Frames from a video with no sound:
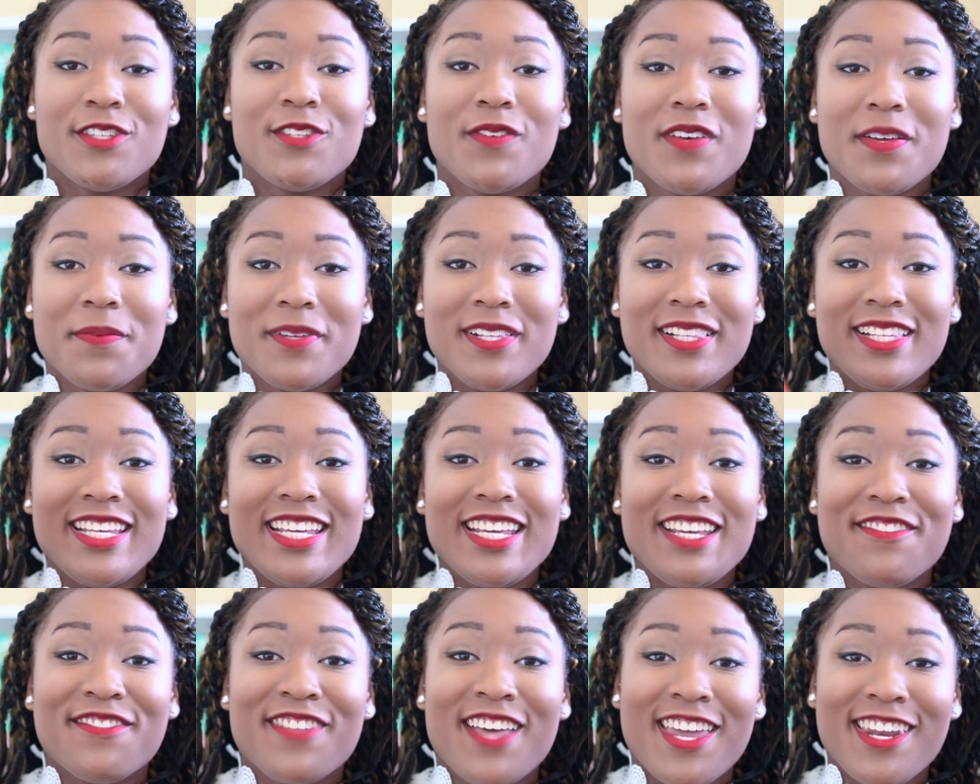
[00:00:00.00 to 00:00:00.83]
So I
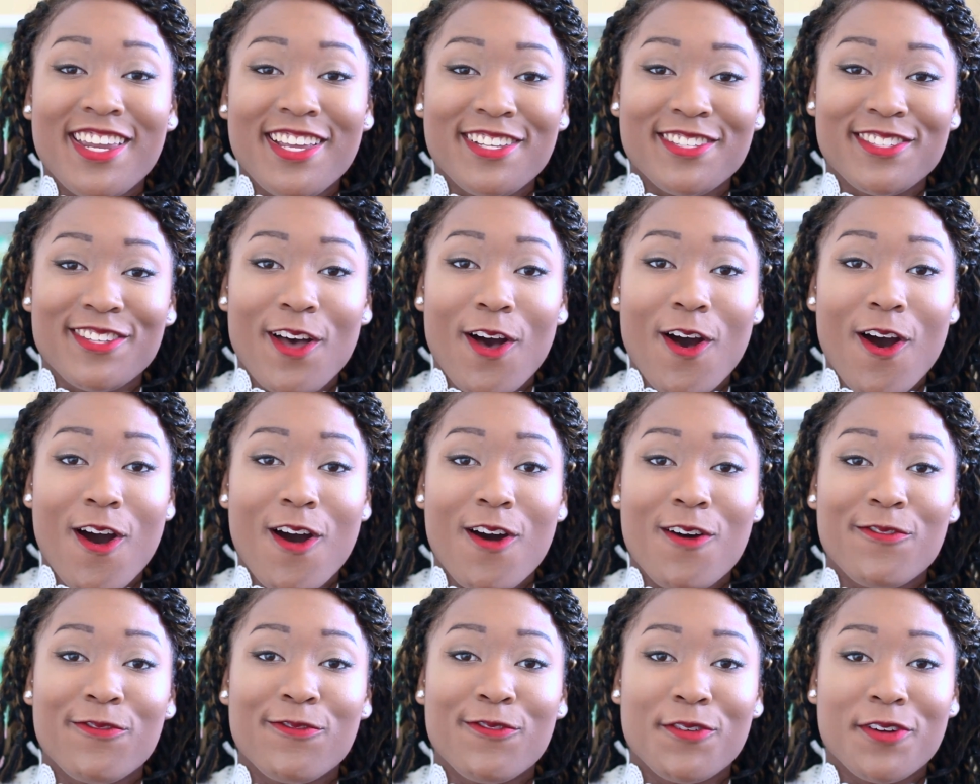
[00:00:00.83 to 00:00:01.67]
believe that is
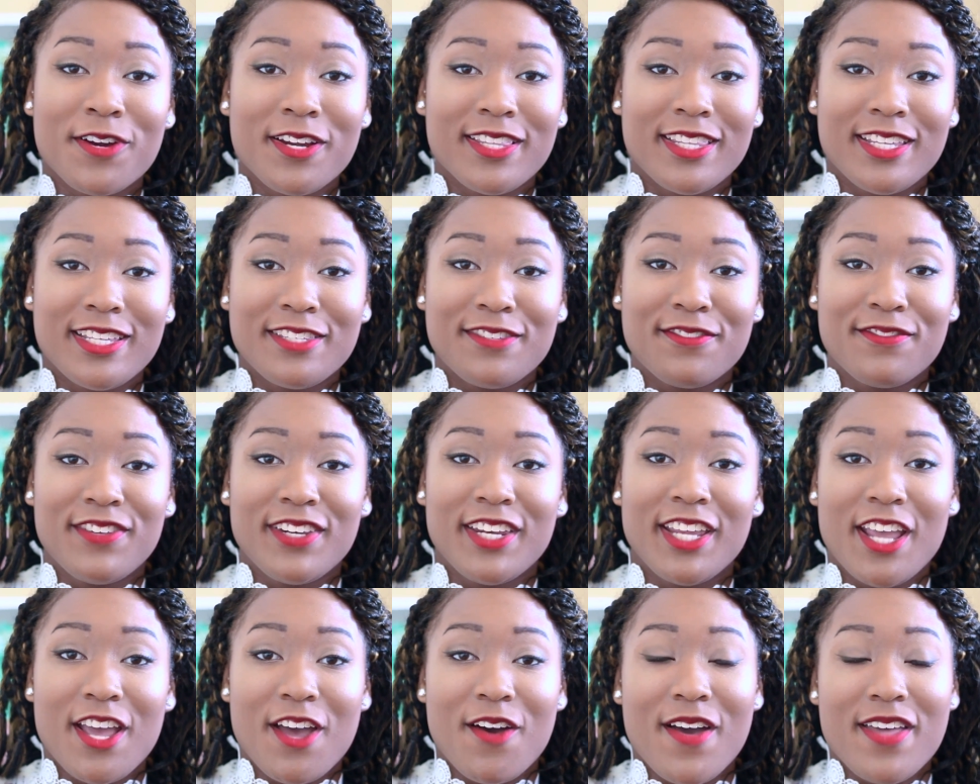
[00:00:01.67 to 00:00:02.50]
all for this
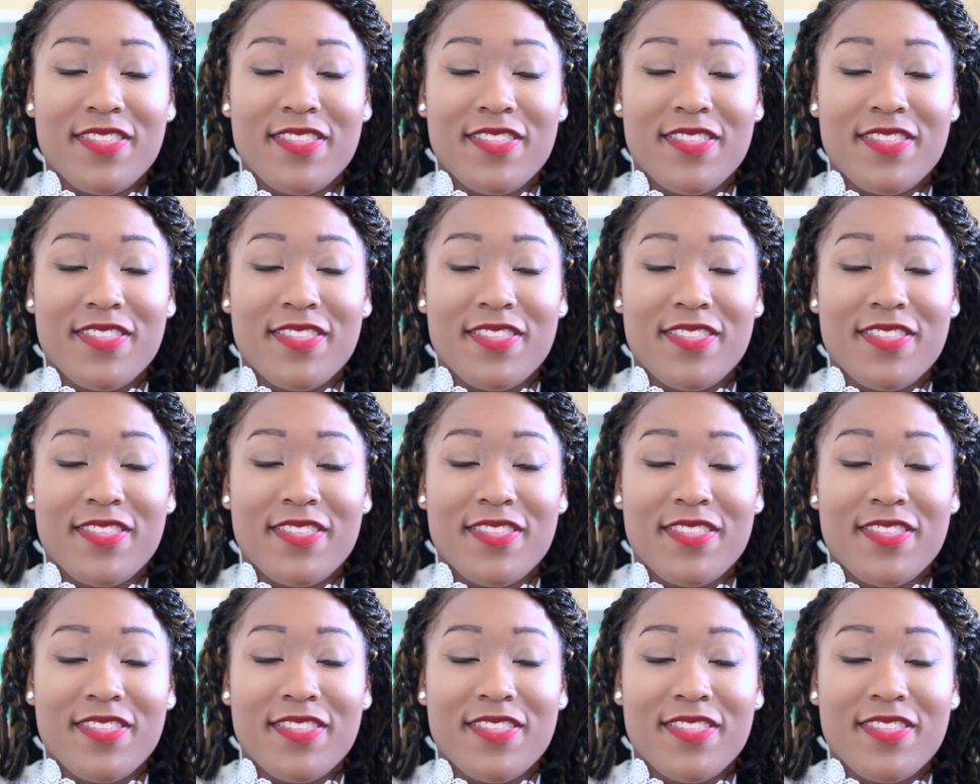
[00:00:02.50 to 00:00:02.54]
video.